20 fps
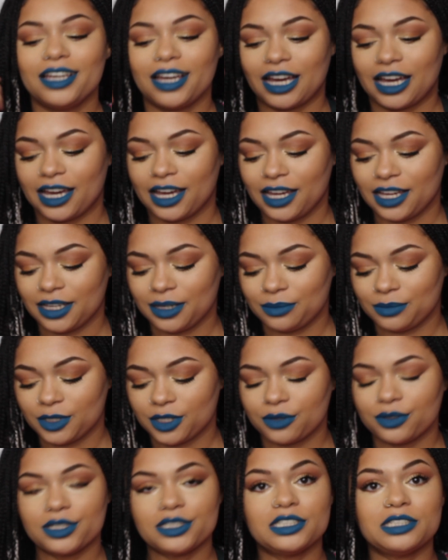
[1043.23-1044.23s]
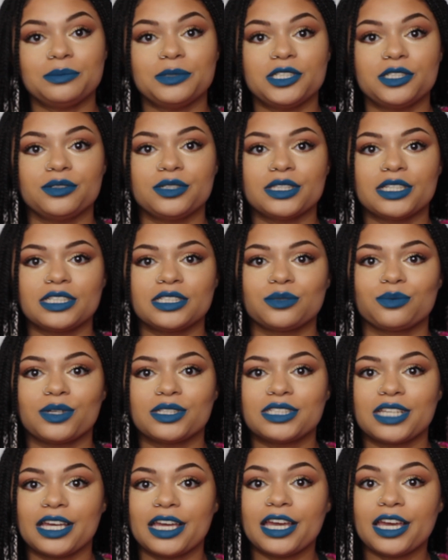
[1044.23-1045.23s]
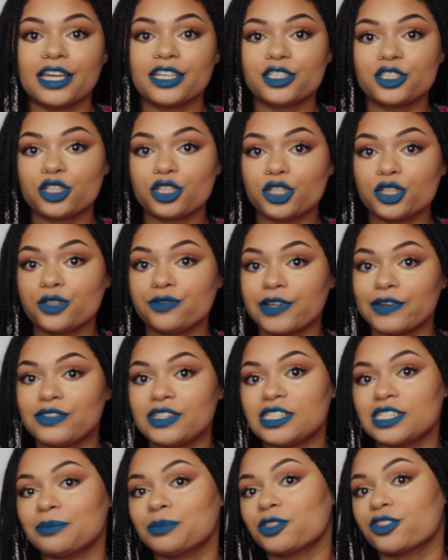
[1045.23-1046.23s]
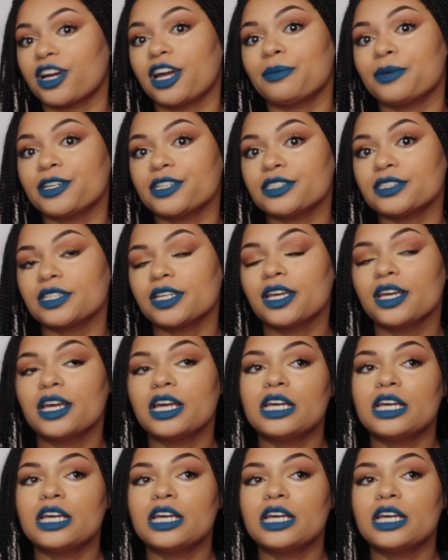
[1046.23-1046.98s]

I am going to be doing this once I hit 250 subscribers.